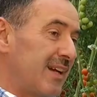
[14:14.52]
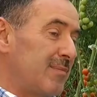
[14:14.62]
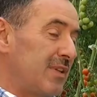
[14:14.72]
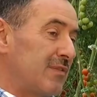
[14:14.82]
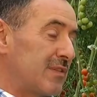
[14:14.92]

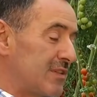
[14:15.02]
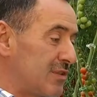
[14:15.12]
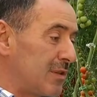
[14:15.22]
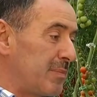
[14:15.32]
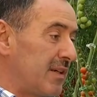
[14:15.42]
empty for a
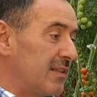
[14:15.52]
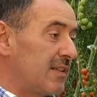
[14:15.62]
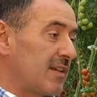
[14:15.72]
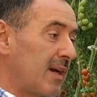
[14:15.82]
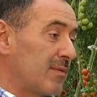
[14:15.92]
short period
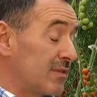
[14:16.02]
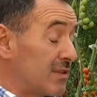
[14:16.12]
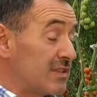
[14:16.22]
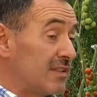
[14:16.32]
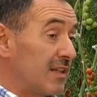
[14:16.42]
of time. Of
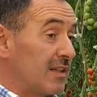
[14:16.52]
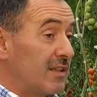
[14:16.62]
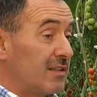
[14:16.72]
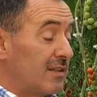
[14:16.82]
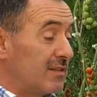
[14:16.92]
course,
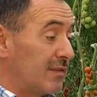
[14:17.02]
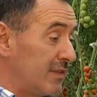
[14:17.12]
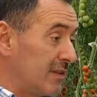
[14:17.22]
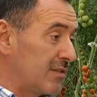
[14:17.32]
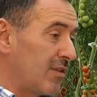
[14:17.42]
the
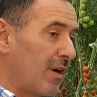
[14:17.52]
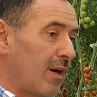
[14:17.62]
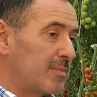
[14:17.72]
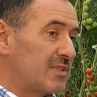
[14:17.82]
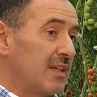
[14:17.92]
field
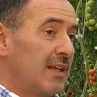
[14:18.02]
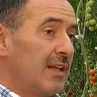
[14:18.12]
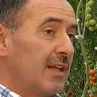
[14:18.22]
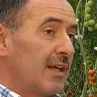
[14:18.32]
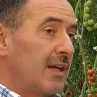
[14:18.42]
crops,
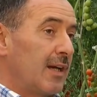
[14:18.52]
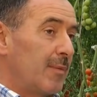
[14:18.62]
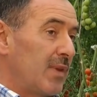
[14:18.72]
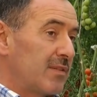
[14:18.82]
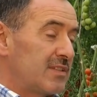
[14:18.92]
I
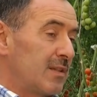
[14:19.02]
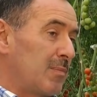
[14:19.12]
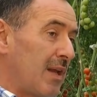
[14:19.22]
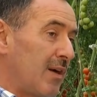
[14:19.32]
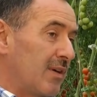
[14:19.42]
was still
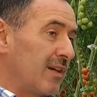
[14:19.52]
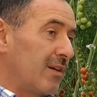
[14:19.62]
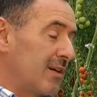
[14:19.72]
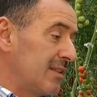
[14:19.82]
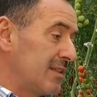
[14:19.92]
plowing
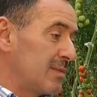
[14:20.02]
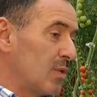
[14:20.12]
early this